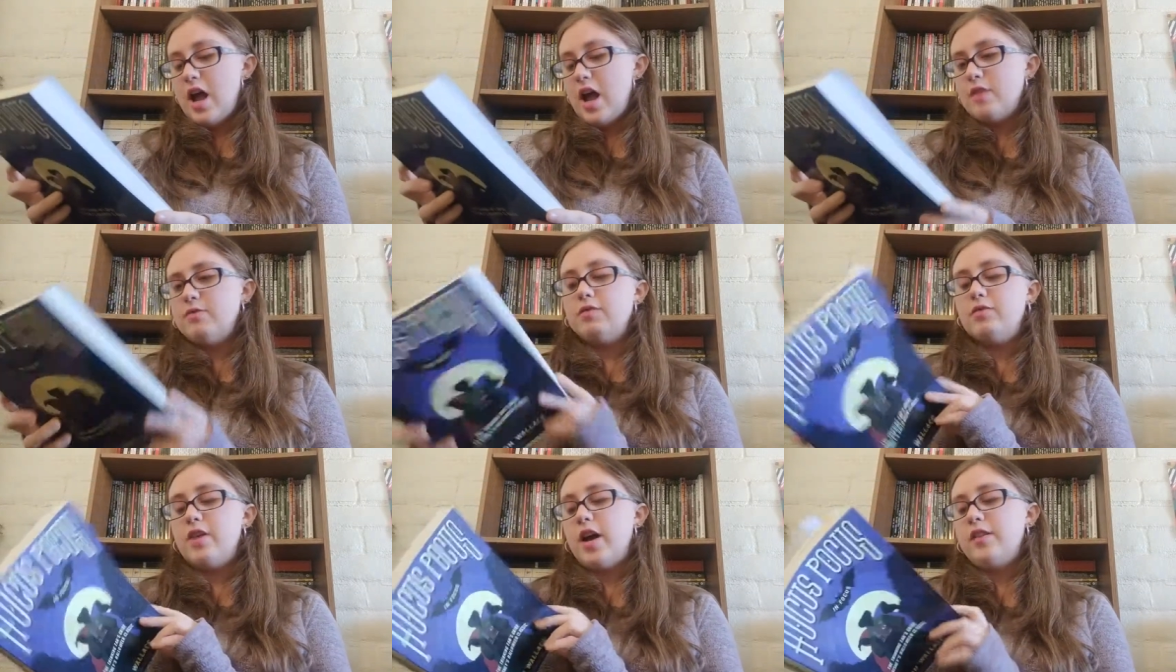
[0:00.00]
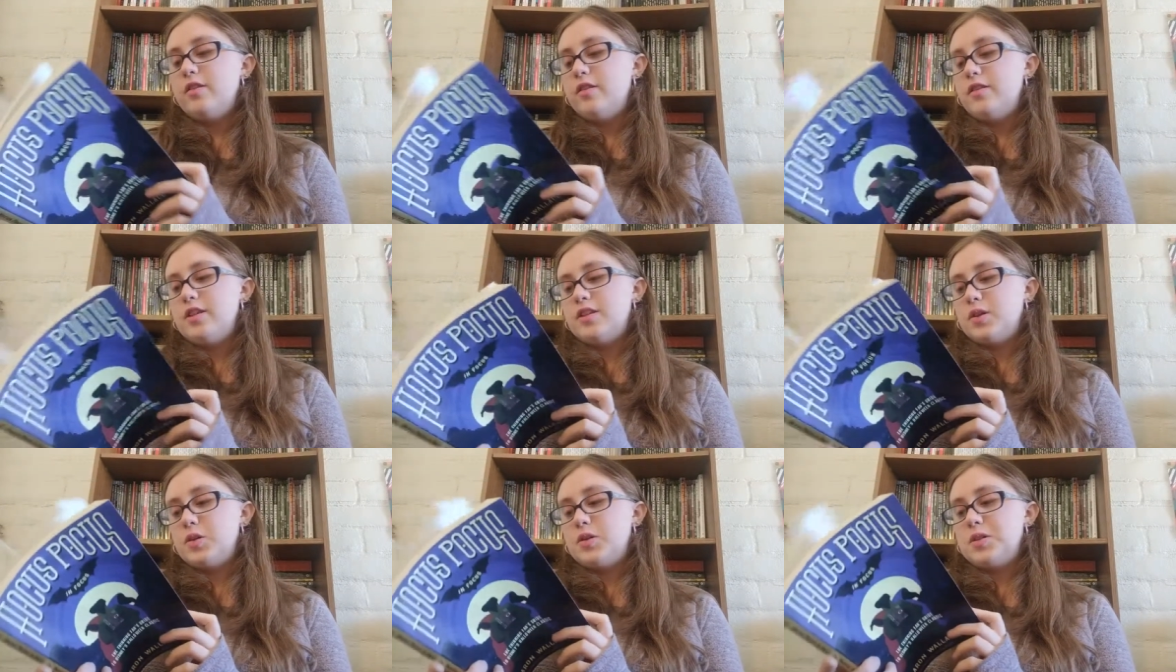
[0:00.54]
I would rather
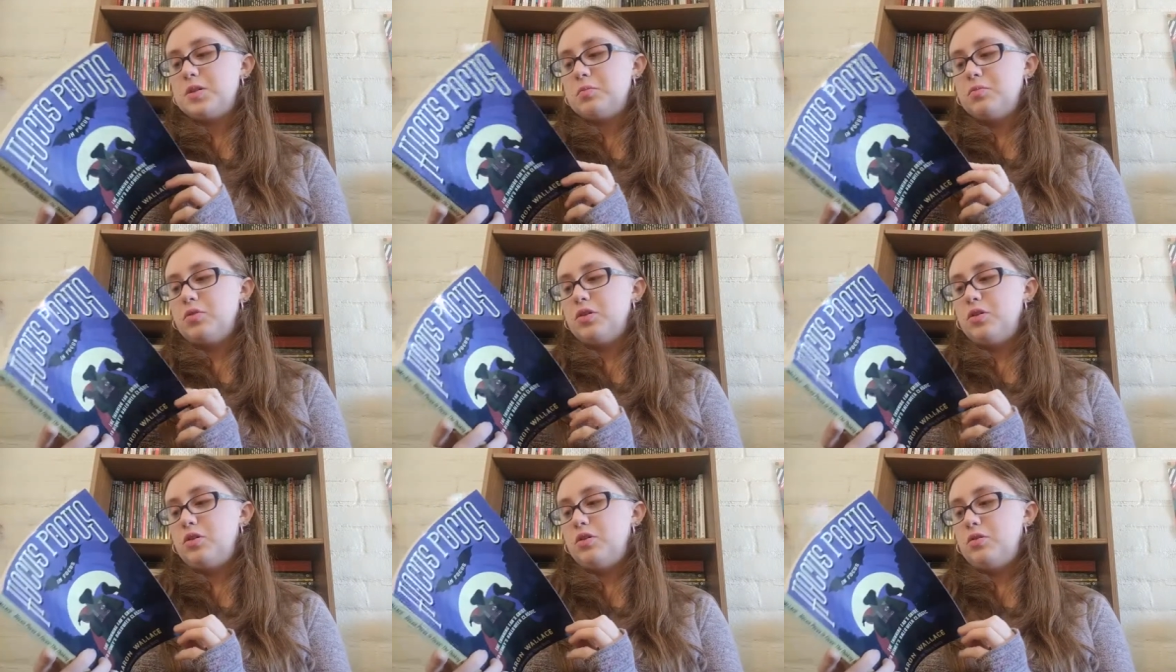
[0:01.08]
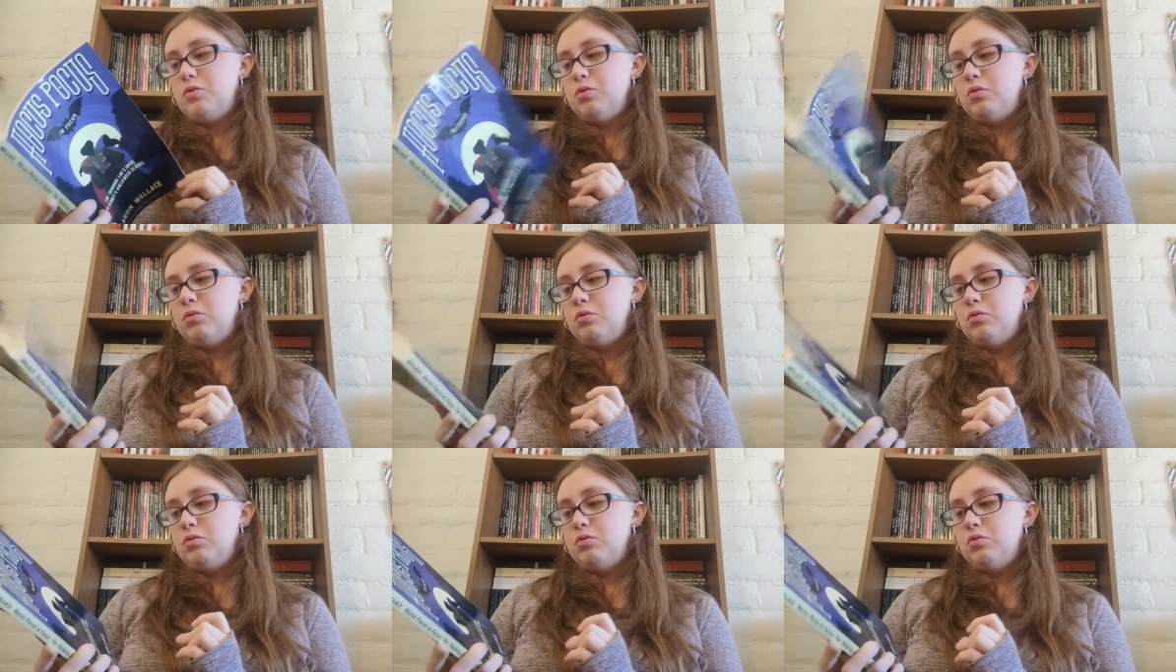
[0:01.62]
this go to someone
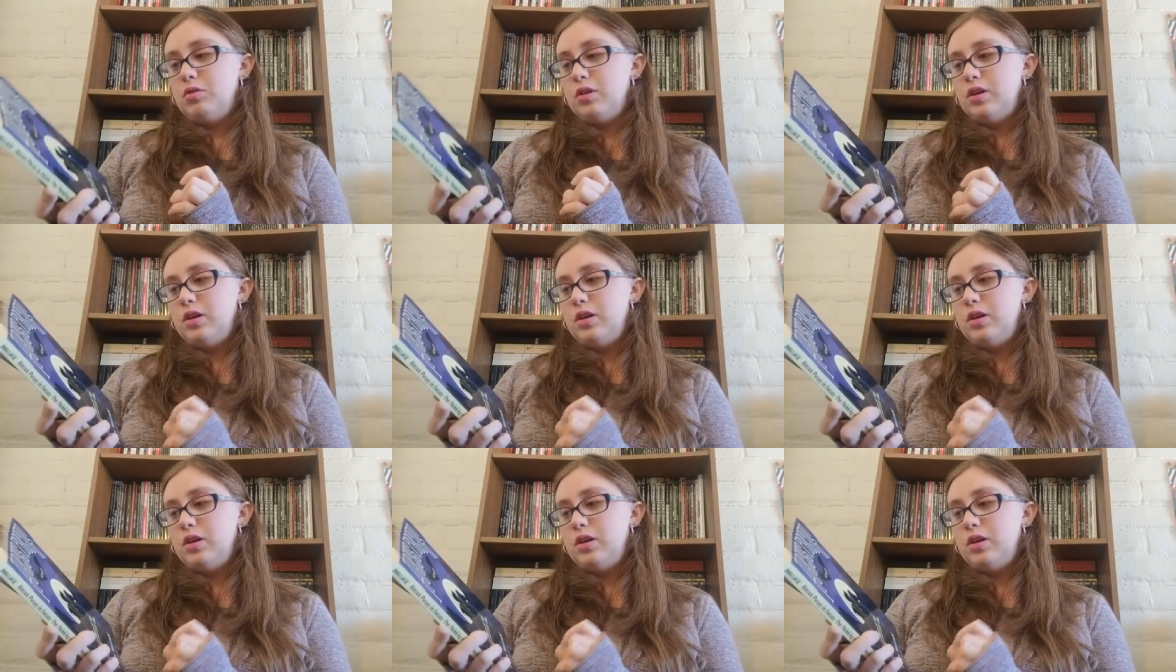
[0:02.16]
who